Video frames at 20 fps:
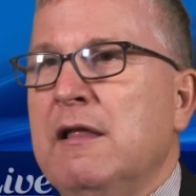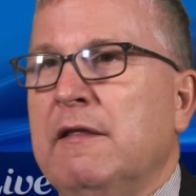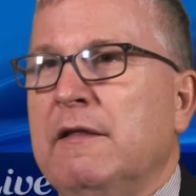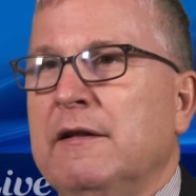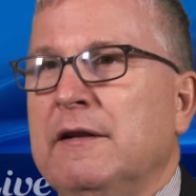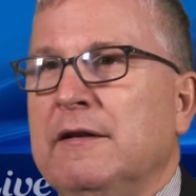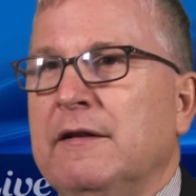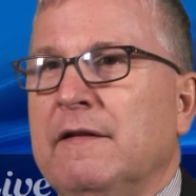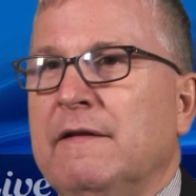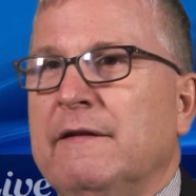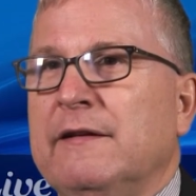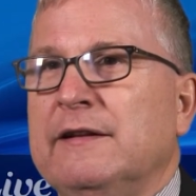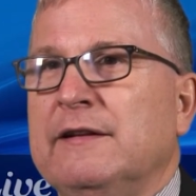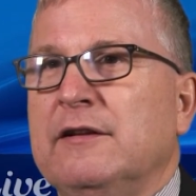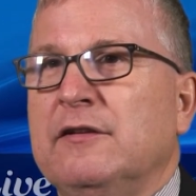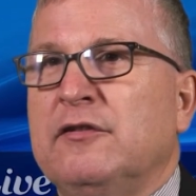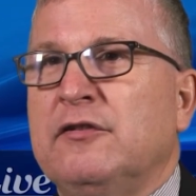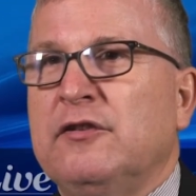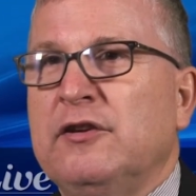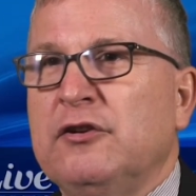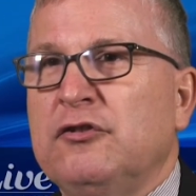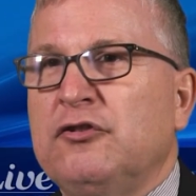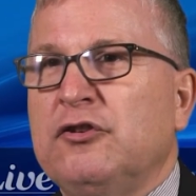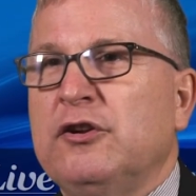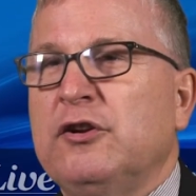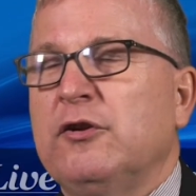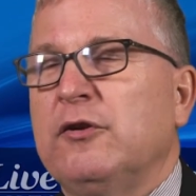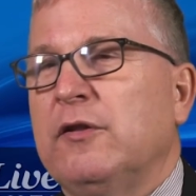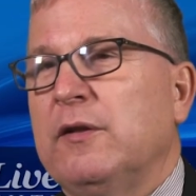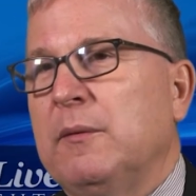the, the
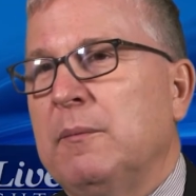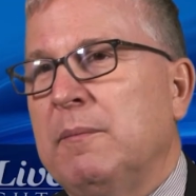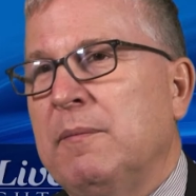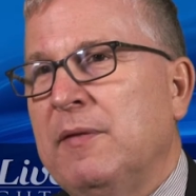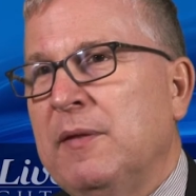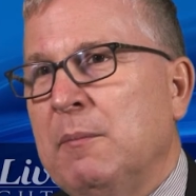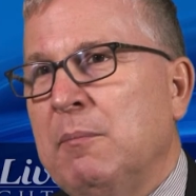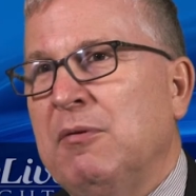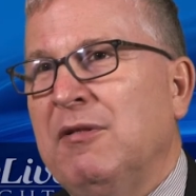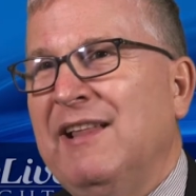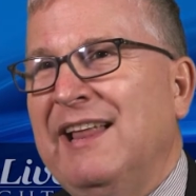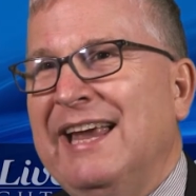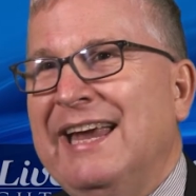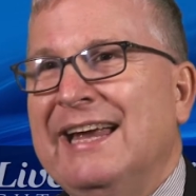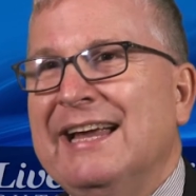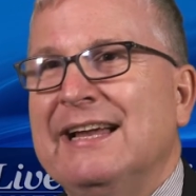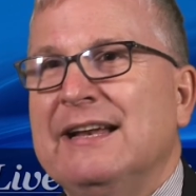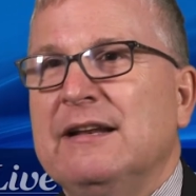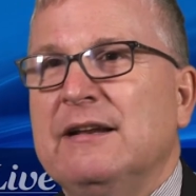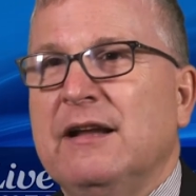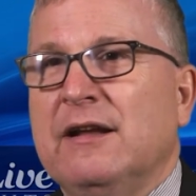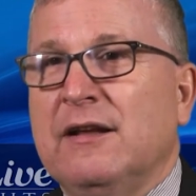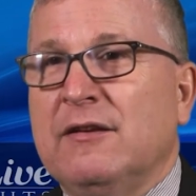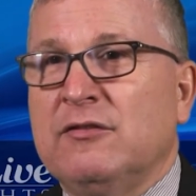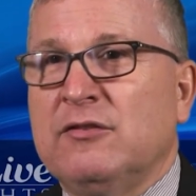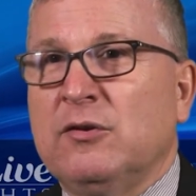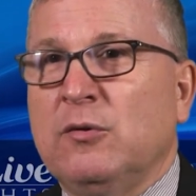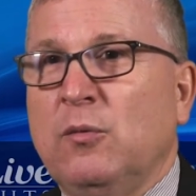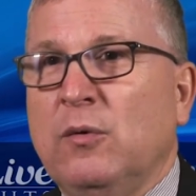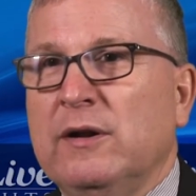decision or the, the plan
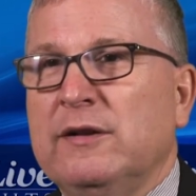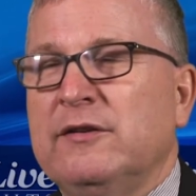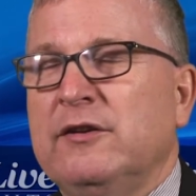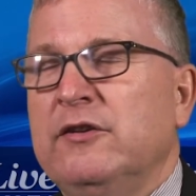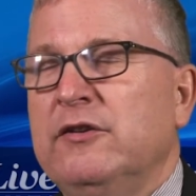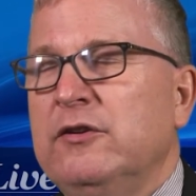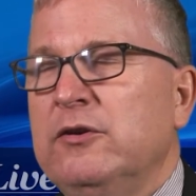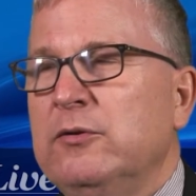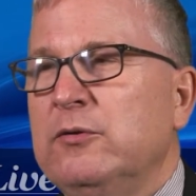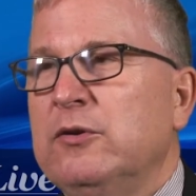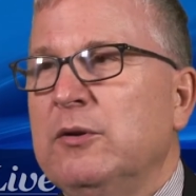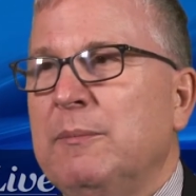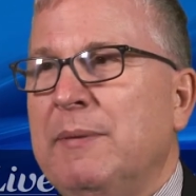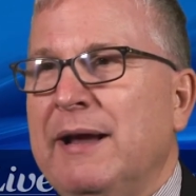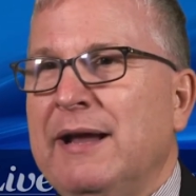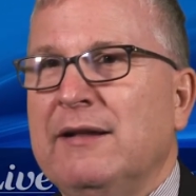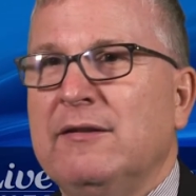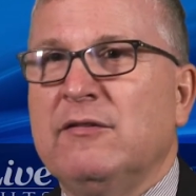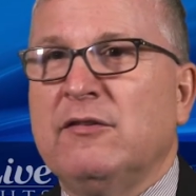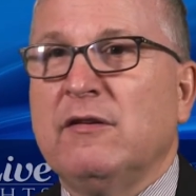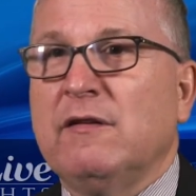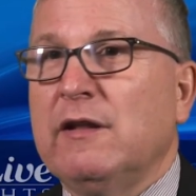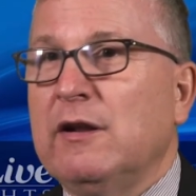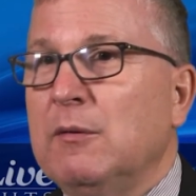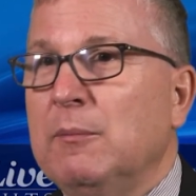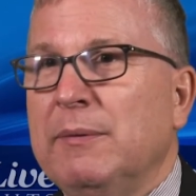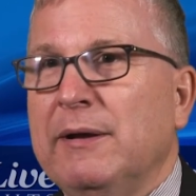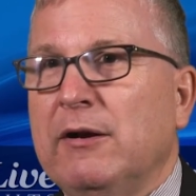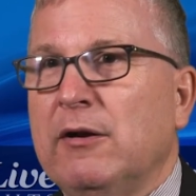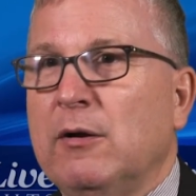as to what to do depends a
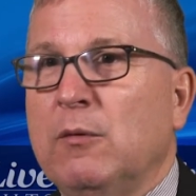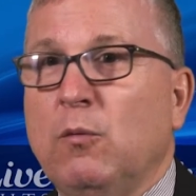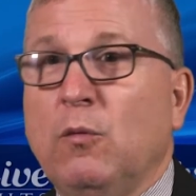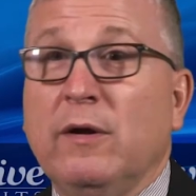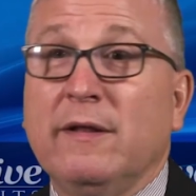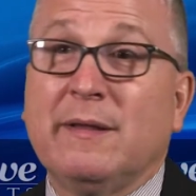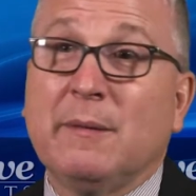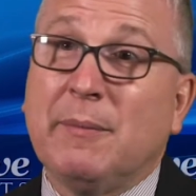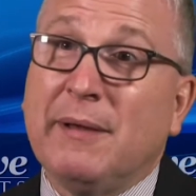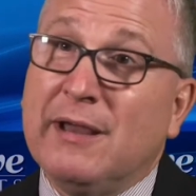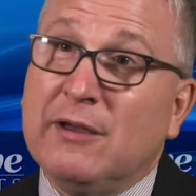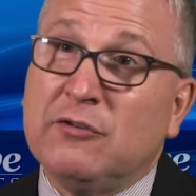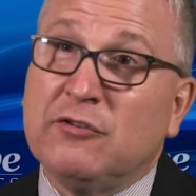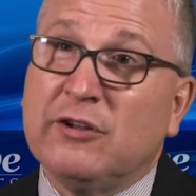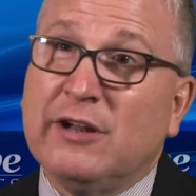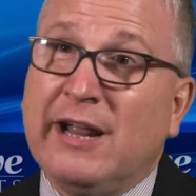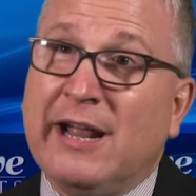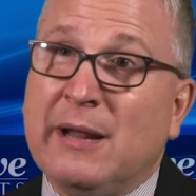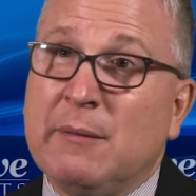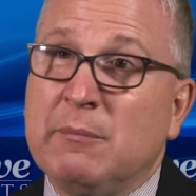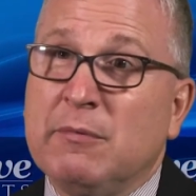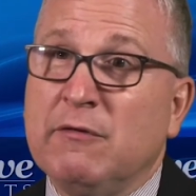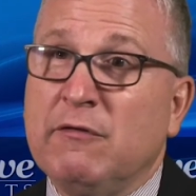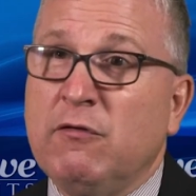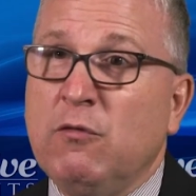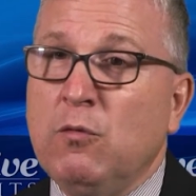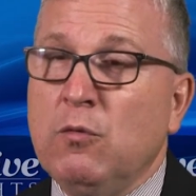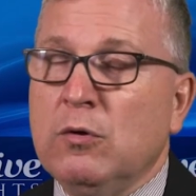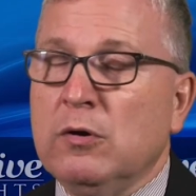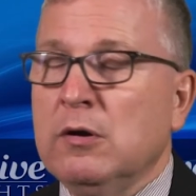little bit on what the patient had
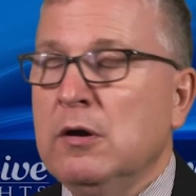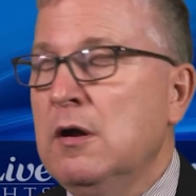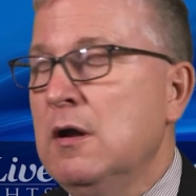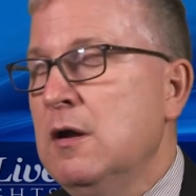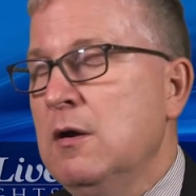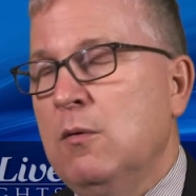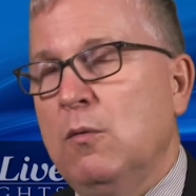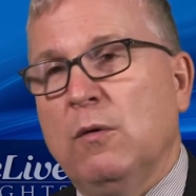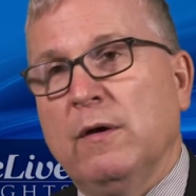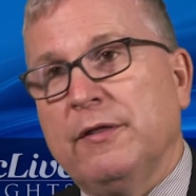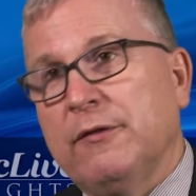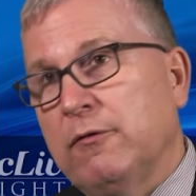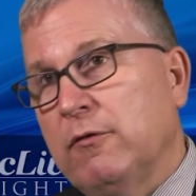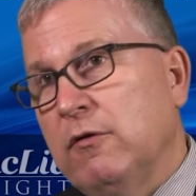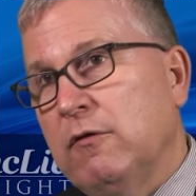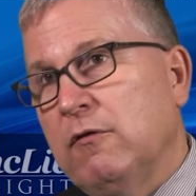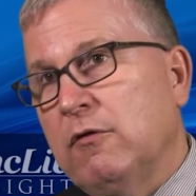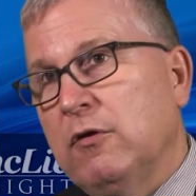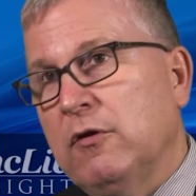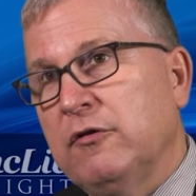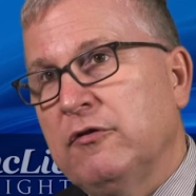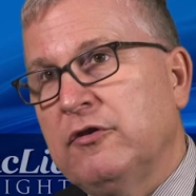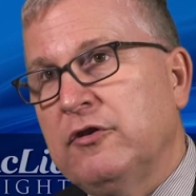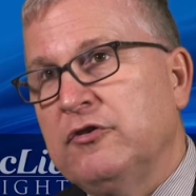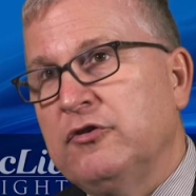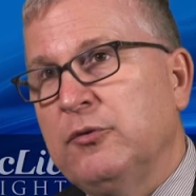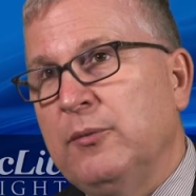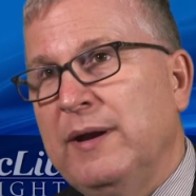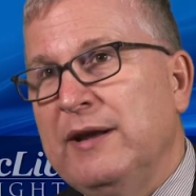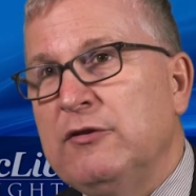before, what their overall
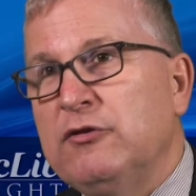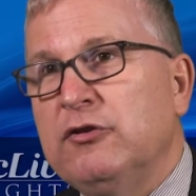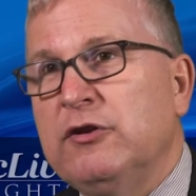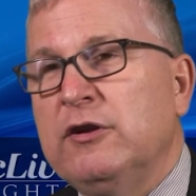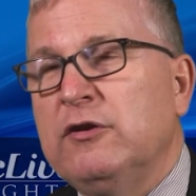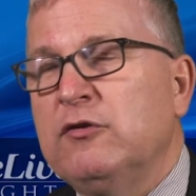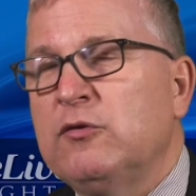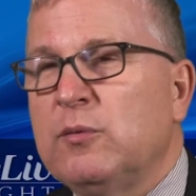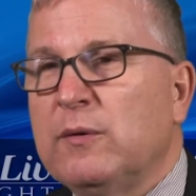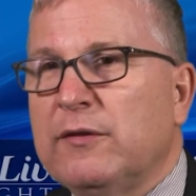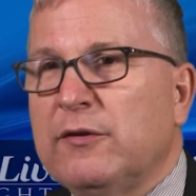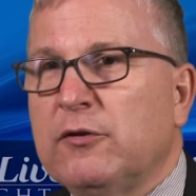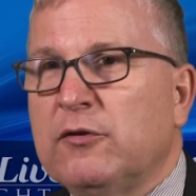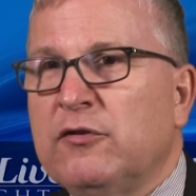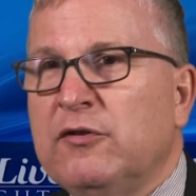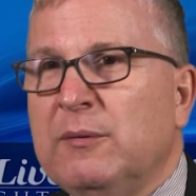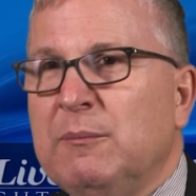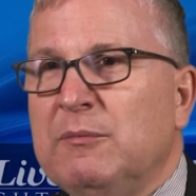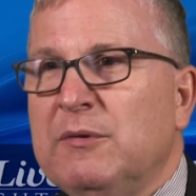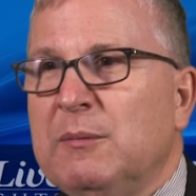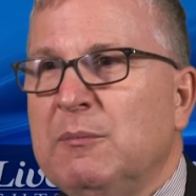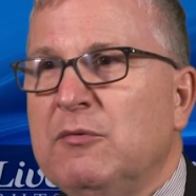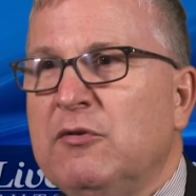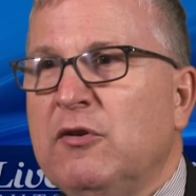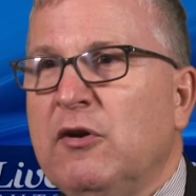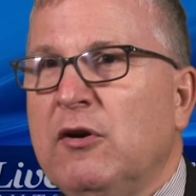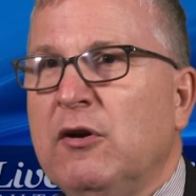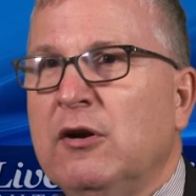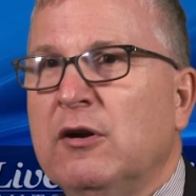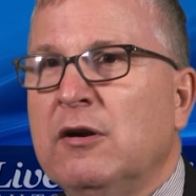situation is, what their
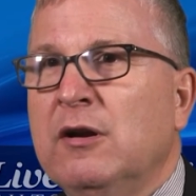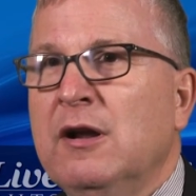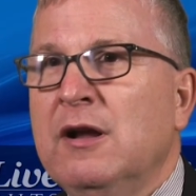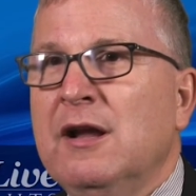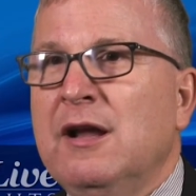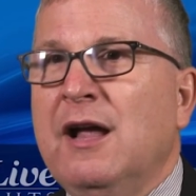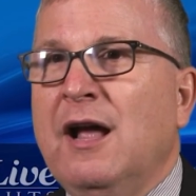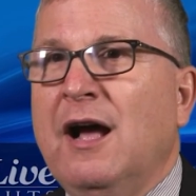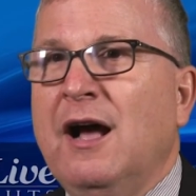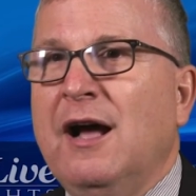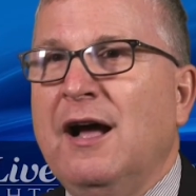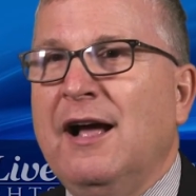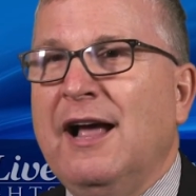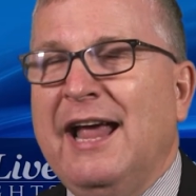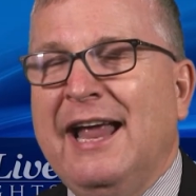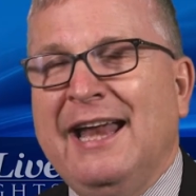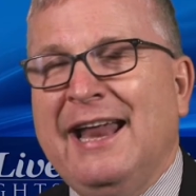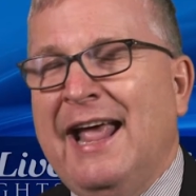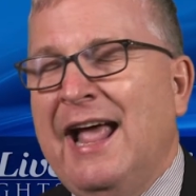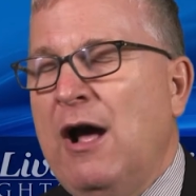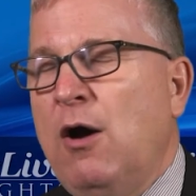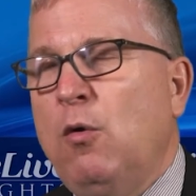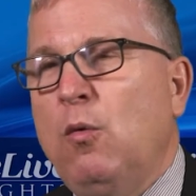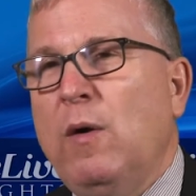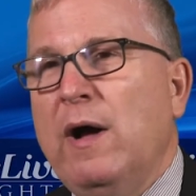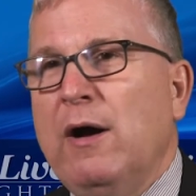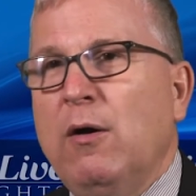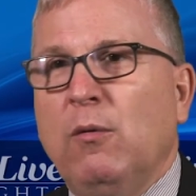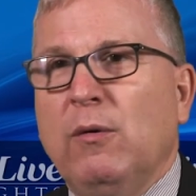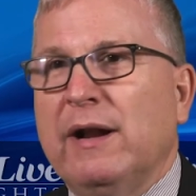symptoms are, uh, and how
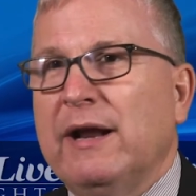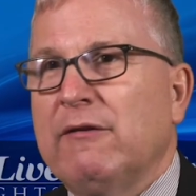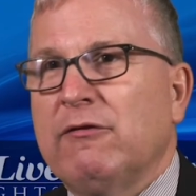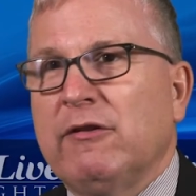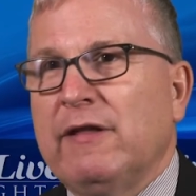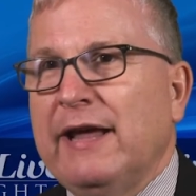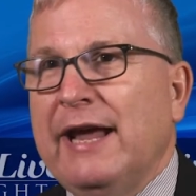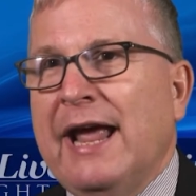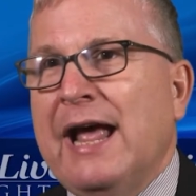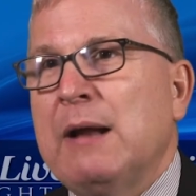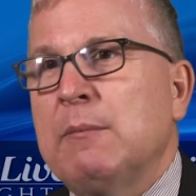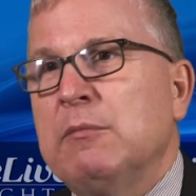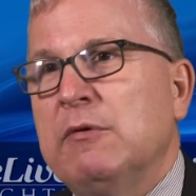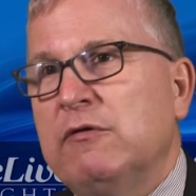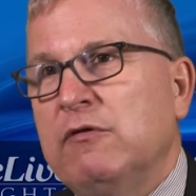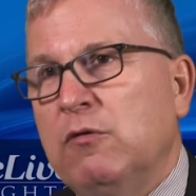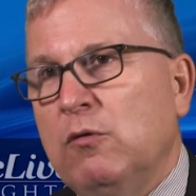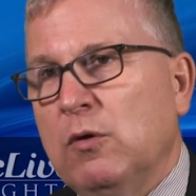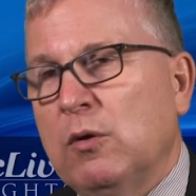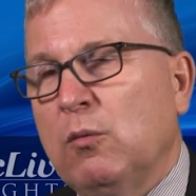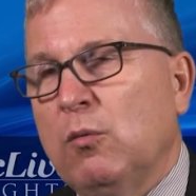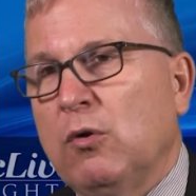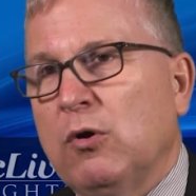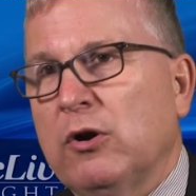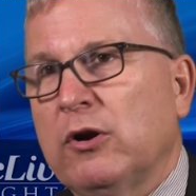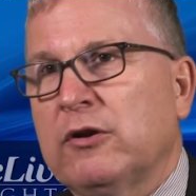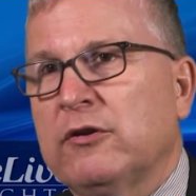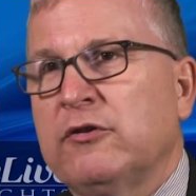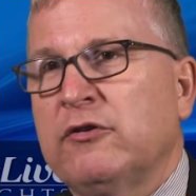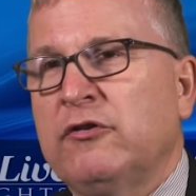well whatever they had before
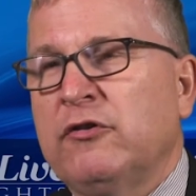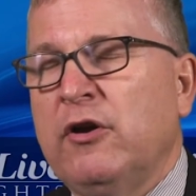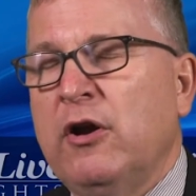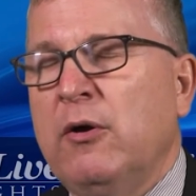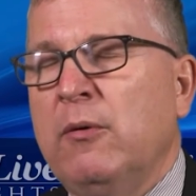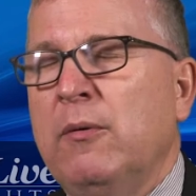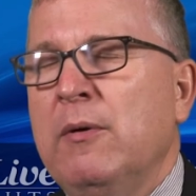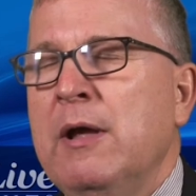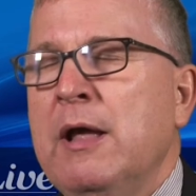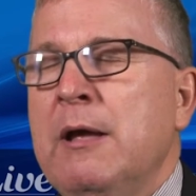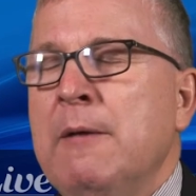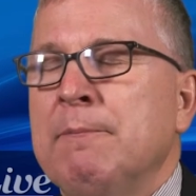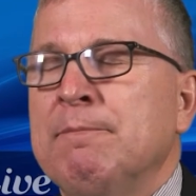worked. So